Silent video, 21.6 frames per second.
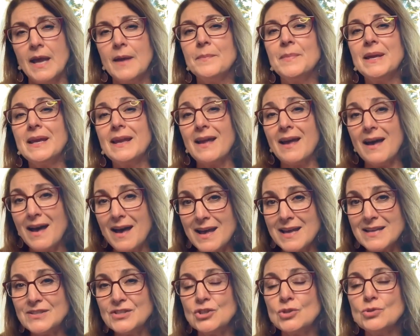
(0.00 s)

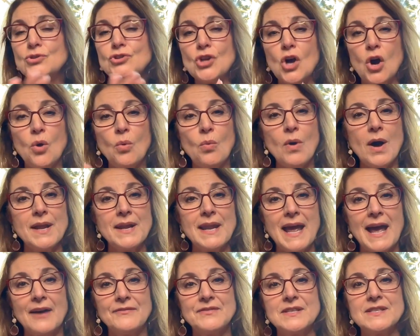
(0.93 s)
Because you don't want to
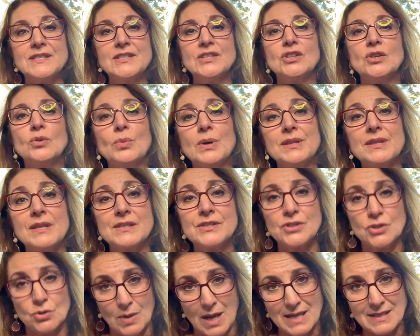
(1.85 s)
have to deal with the
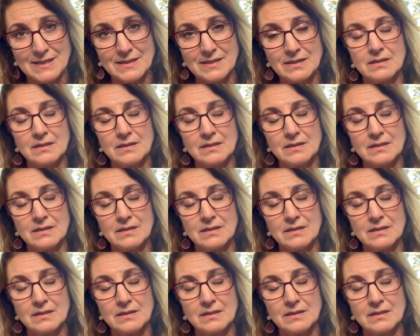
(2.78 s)
stress.